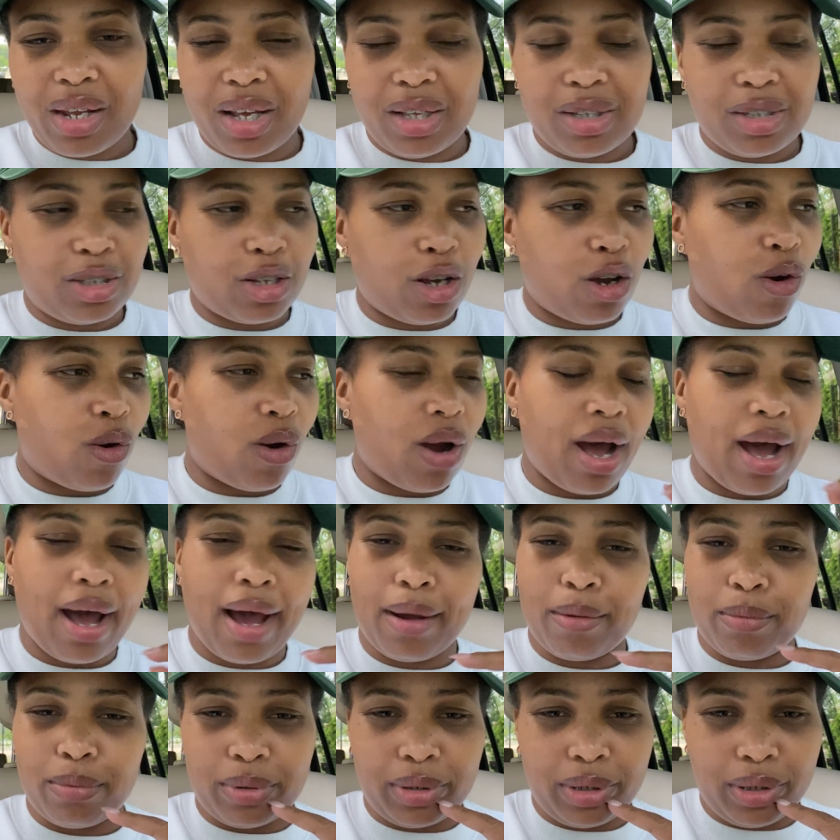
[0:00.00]
So I
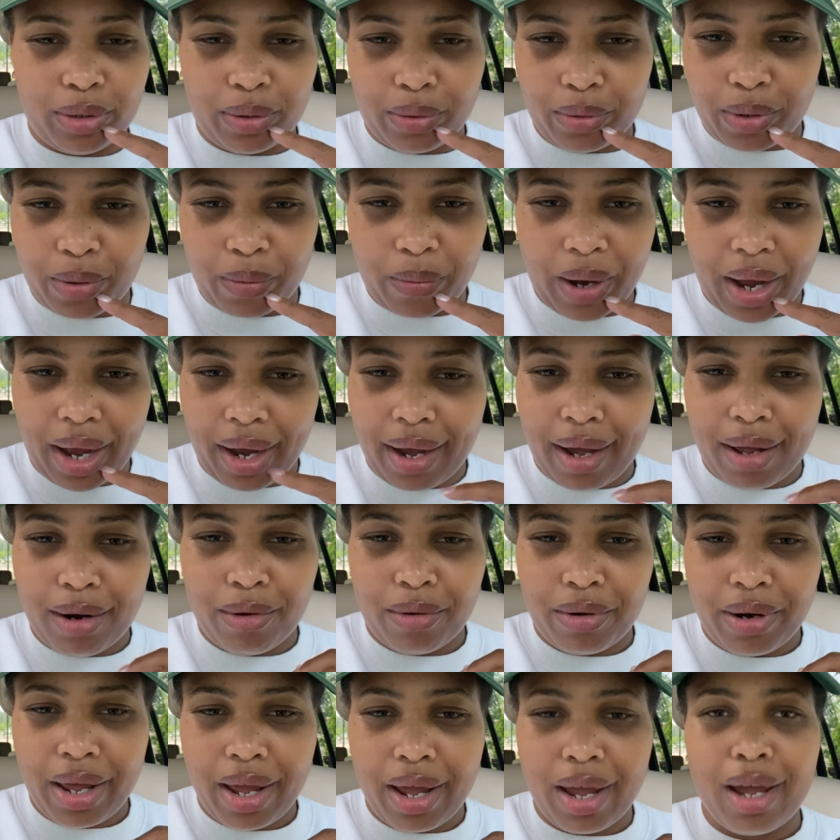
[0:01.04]
really don't know why I got
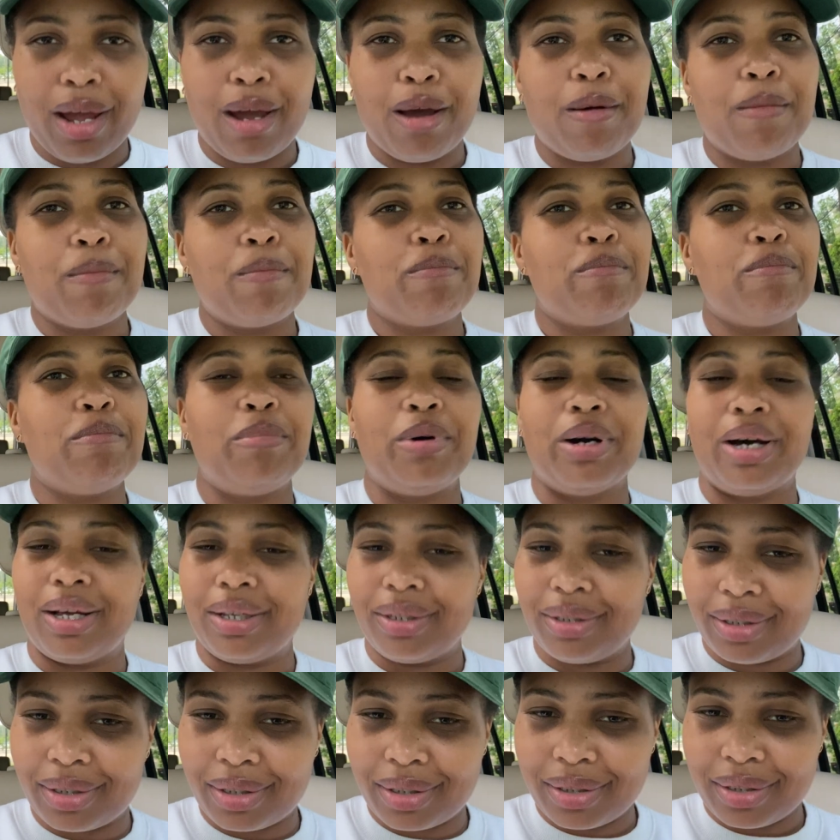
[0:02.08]
on that, but
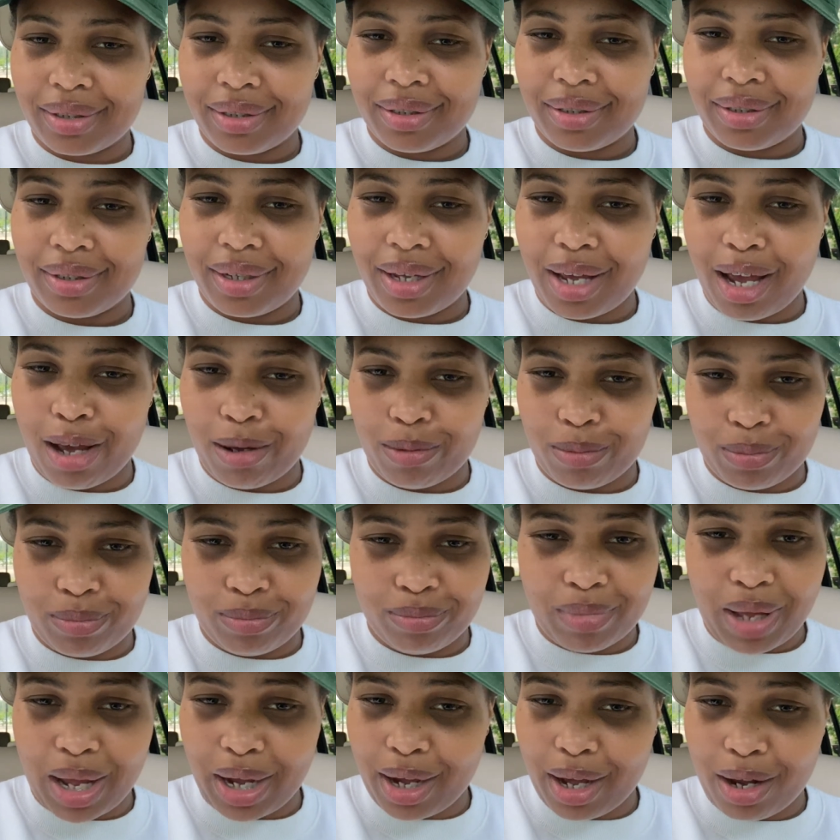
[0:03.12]
I
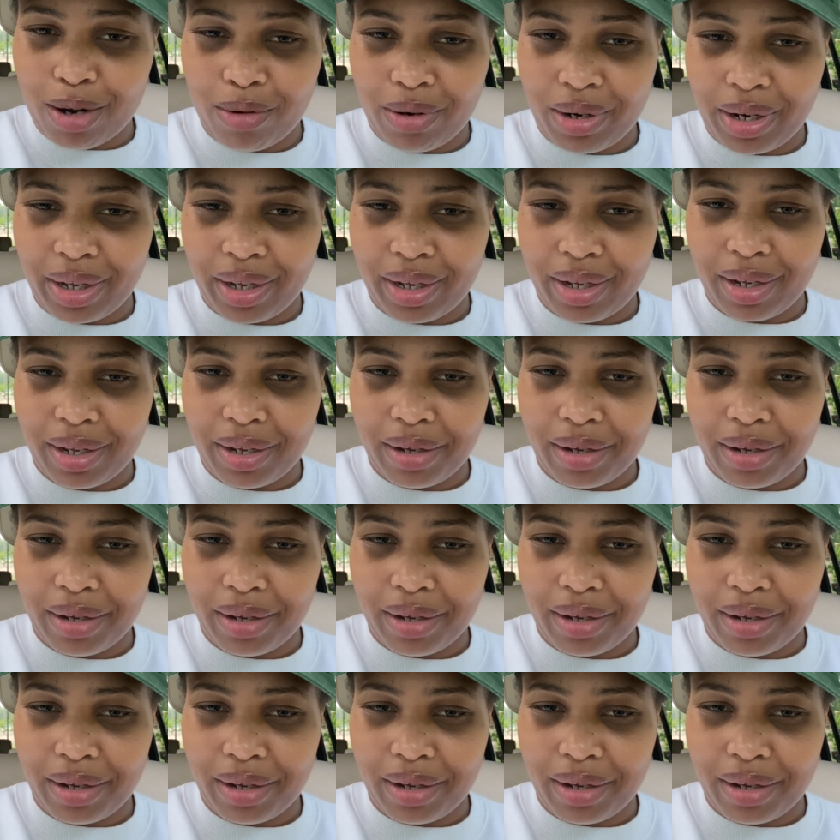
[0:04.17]
I got on it.